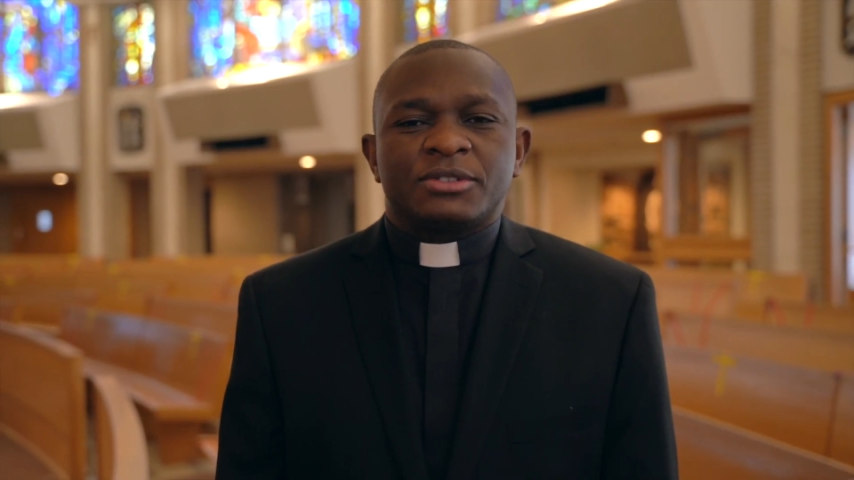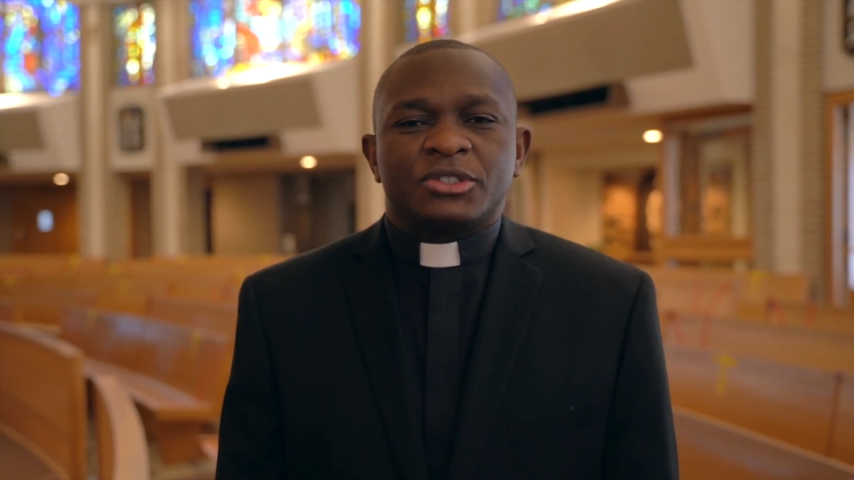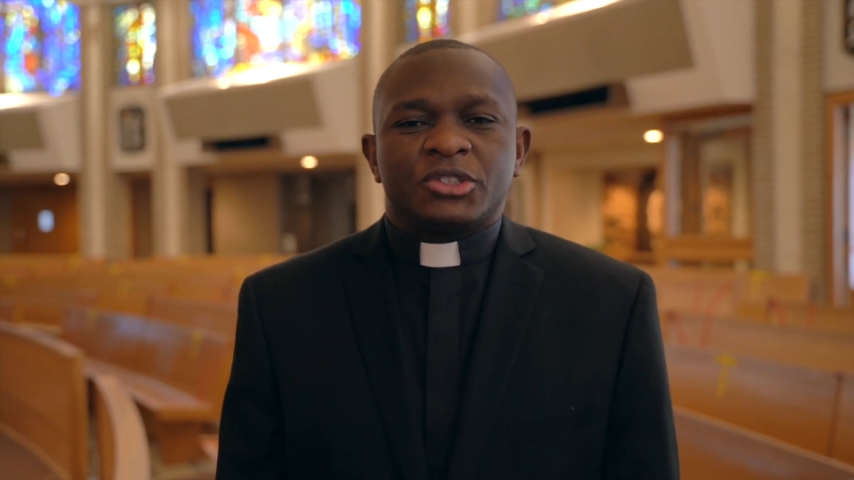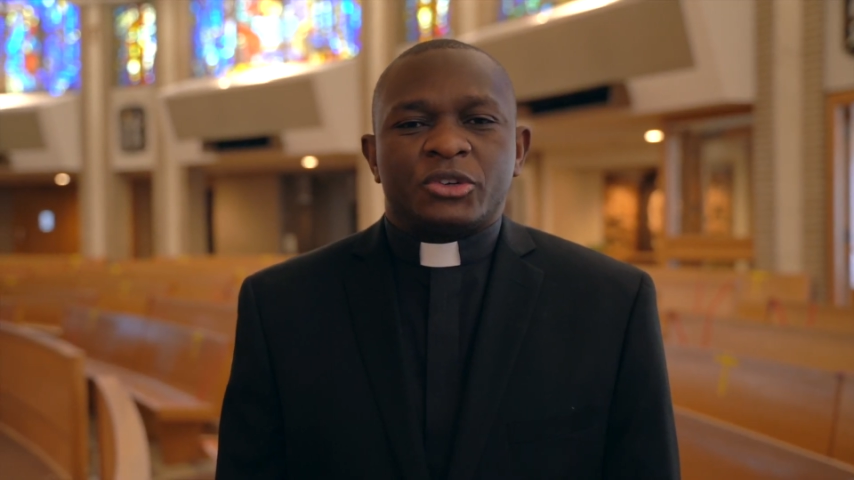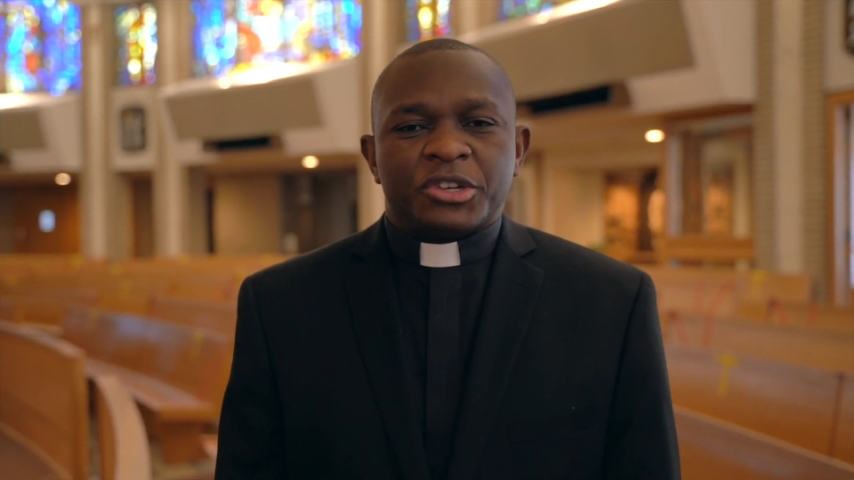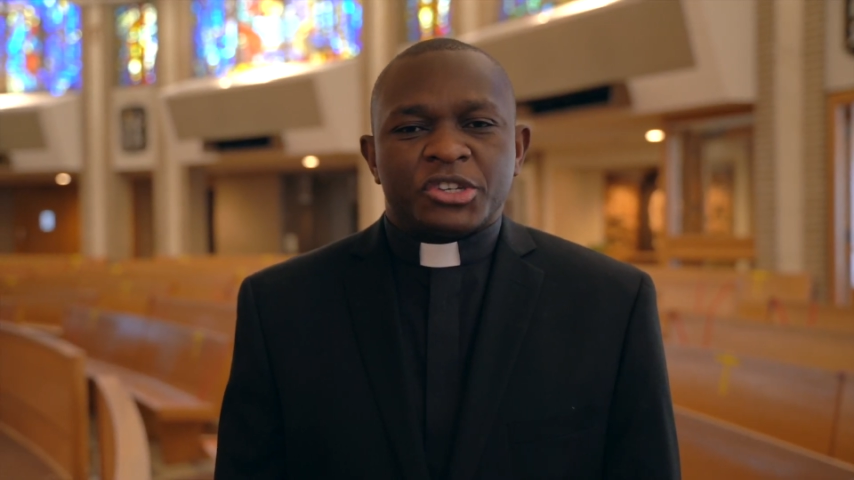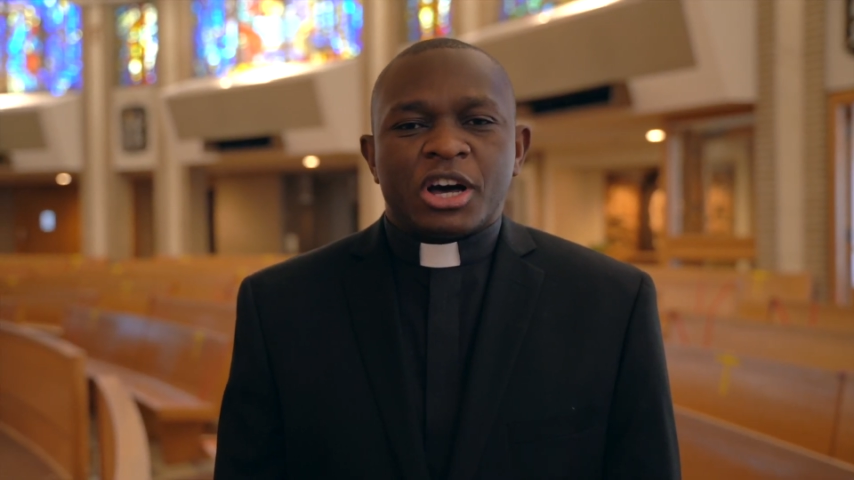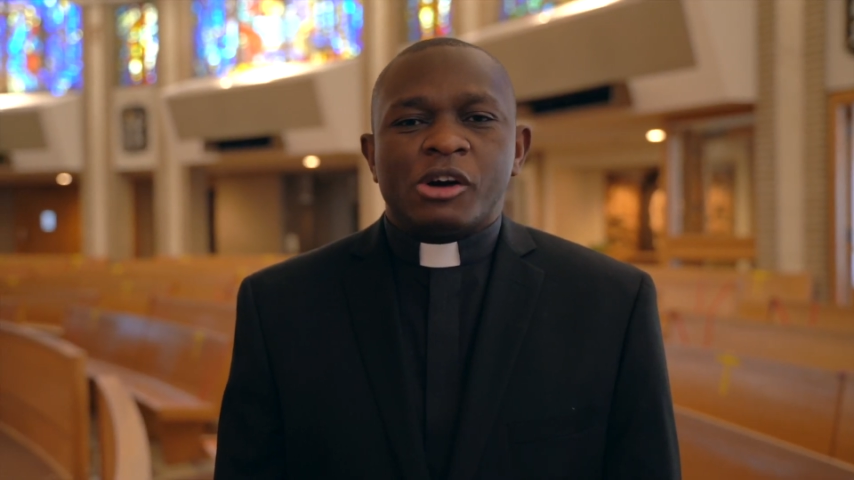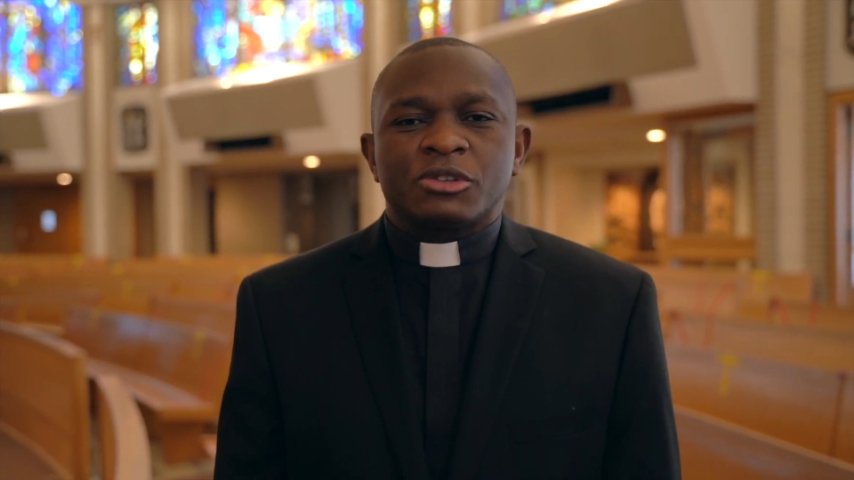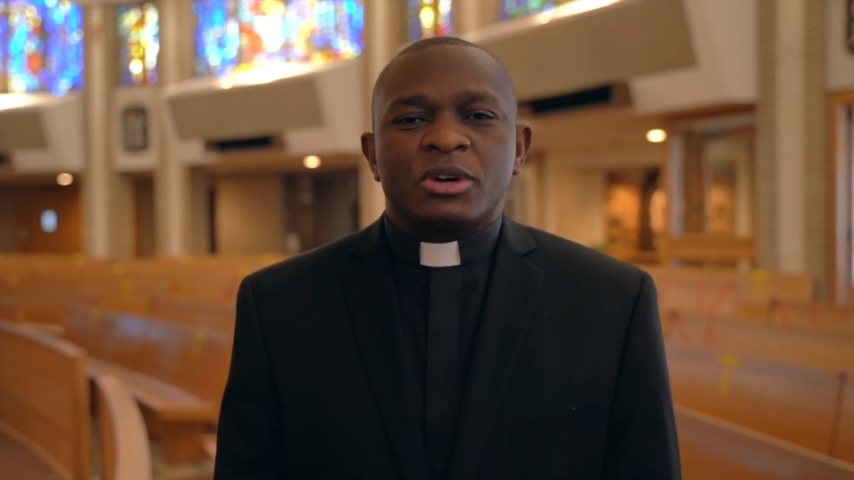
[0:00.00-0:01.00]
to reaching
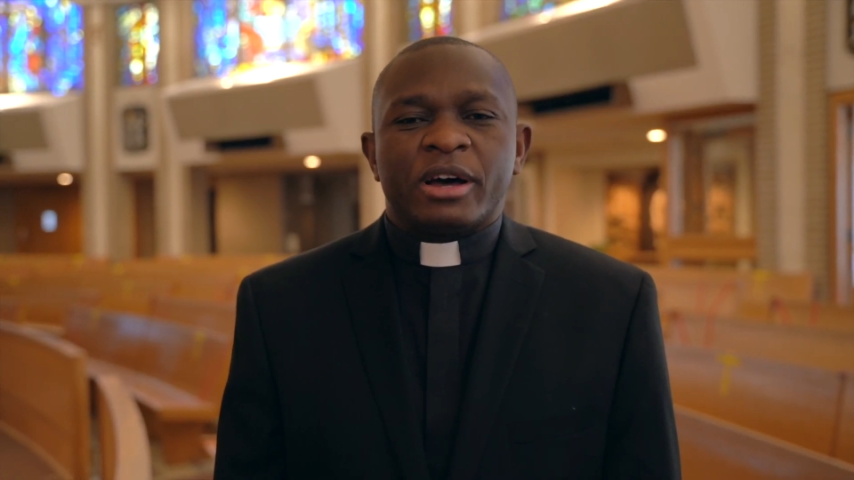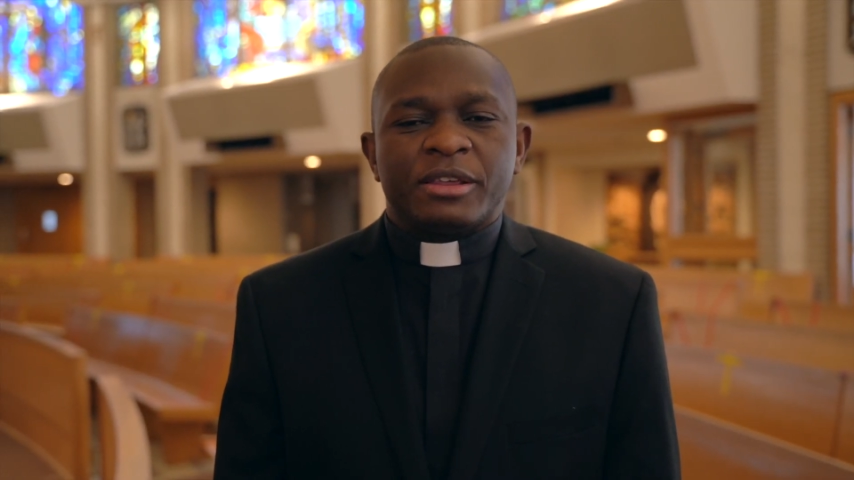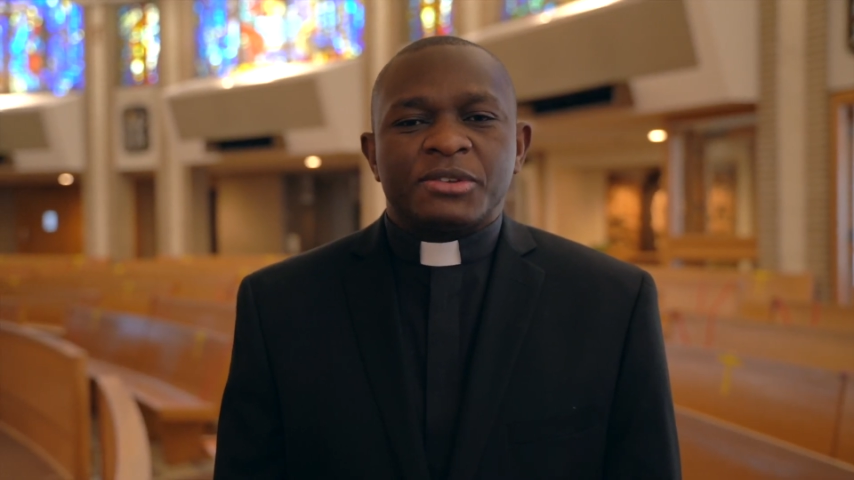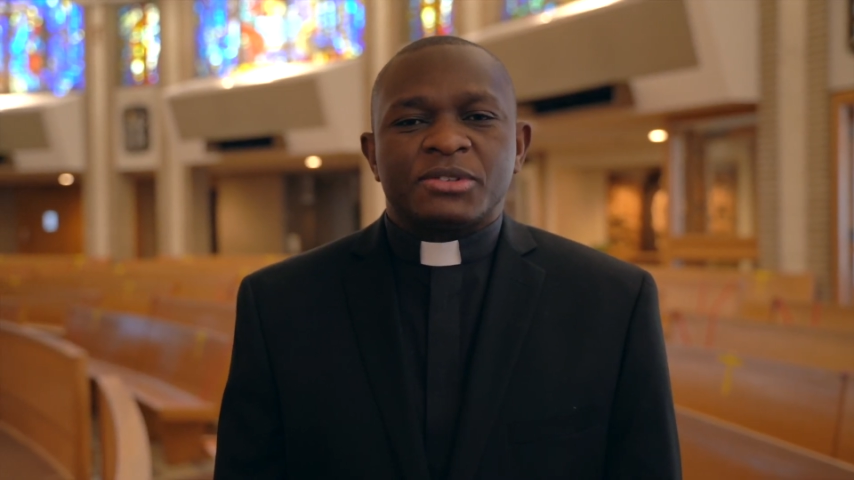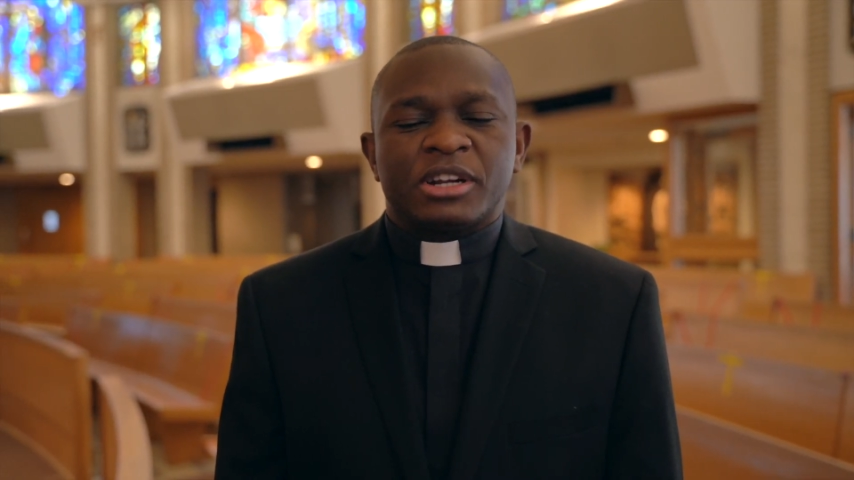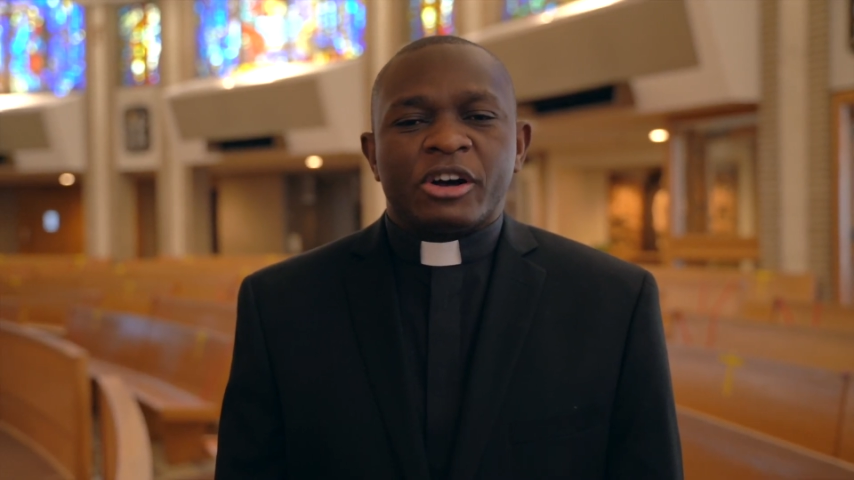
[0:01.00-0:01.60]
out to others in our